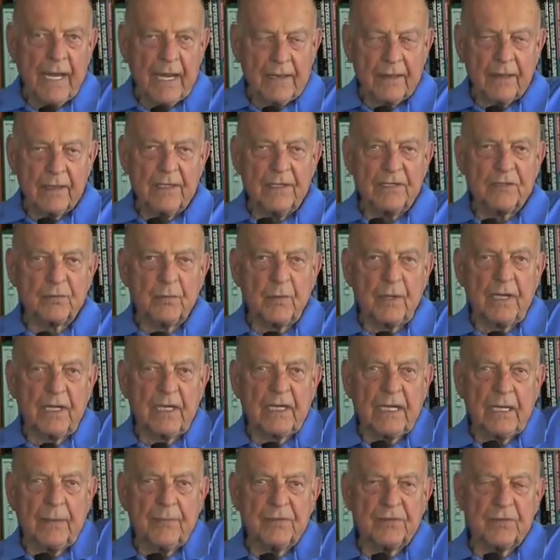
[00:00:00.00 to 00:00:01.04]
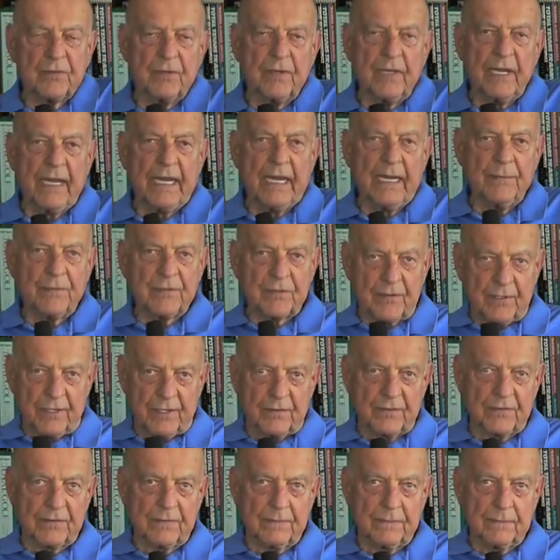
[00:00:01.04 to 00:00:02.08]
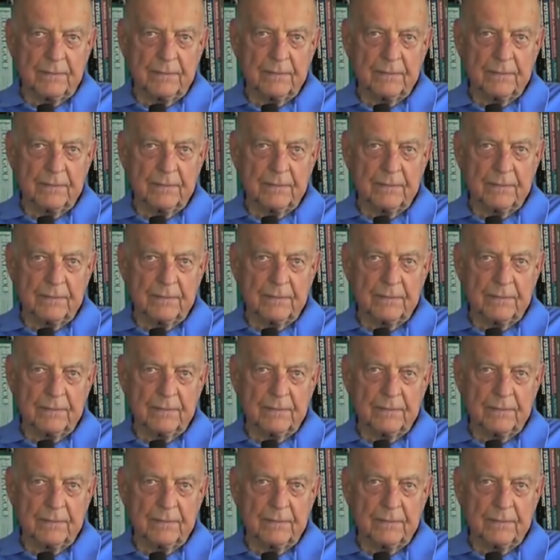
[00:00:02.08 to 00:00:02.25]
athletes when it comes to the hamstrings.